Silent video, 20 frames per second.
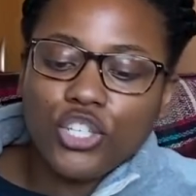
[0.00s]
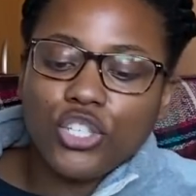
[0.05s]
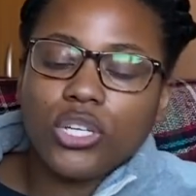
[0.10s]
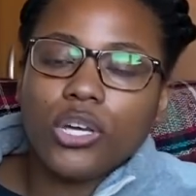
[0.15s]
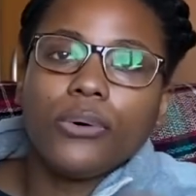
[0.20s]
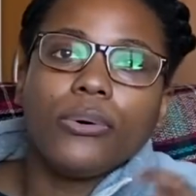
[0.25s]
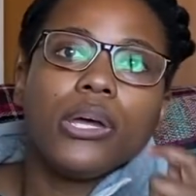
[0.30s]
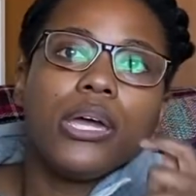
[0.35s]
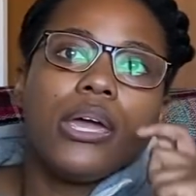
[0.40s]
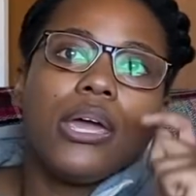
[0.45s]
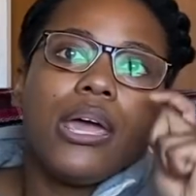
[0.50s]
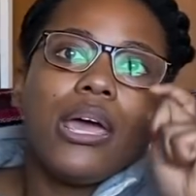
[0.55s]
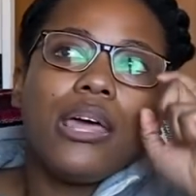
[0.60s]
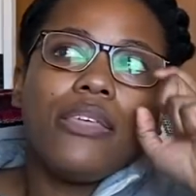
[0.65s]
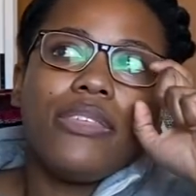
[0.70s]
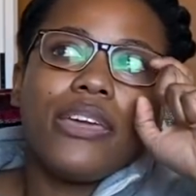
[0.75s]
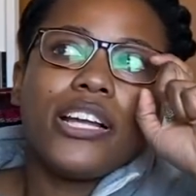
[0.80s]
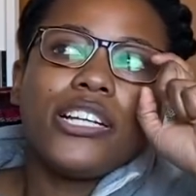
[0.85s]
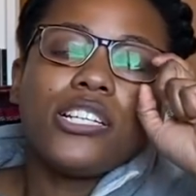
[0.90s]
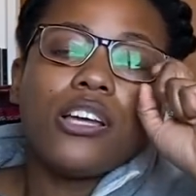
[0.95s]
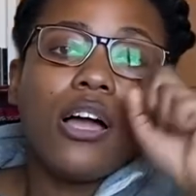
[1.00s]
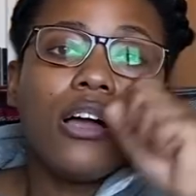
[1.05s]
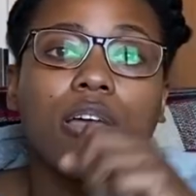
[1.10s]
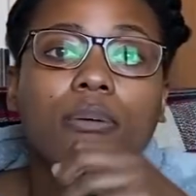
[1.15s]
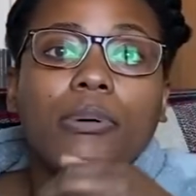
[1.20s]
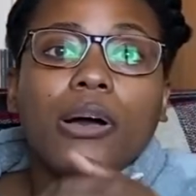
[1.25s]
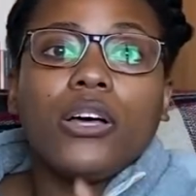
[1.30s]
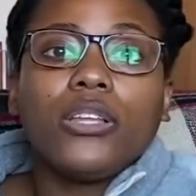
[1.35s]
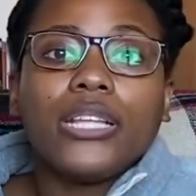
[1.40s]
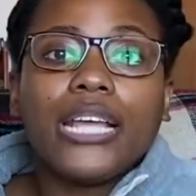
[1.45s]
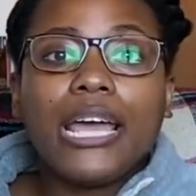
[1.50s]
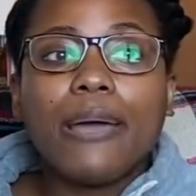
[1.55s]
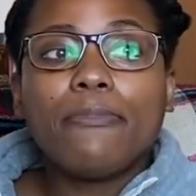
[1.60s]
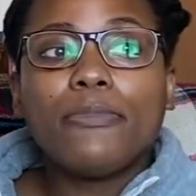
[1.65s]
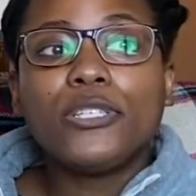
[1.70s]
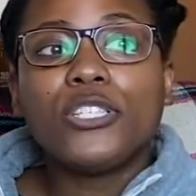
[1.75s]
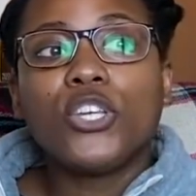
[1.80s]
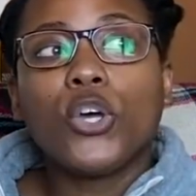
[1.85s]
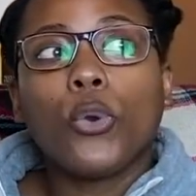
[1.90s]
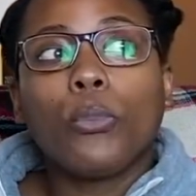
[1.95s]
So They talk about in the
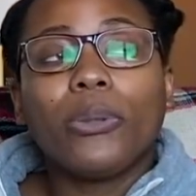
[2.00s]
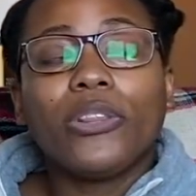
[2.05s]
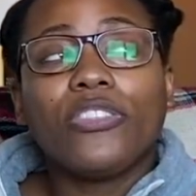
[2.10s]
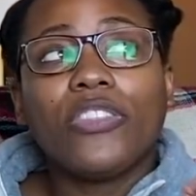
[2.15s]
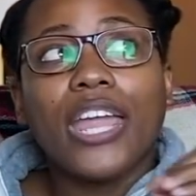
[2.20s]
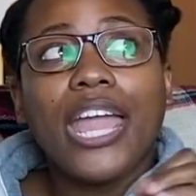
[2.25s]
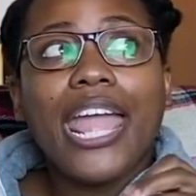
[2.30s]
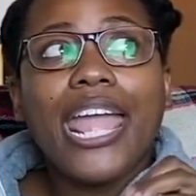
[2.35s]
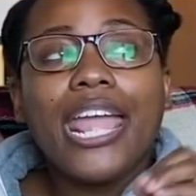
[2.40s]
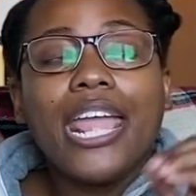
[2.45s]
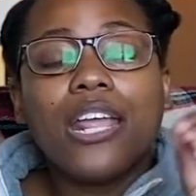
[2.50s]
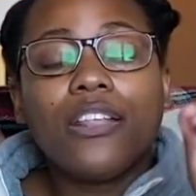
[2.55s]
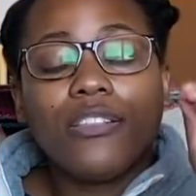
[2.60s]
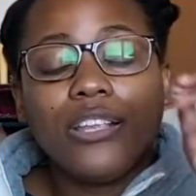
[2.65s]
episode, but they,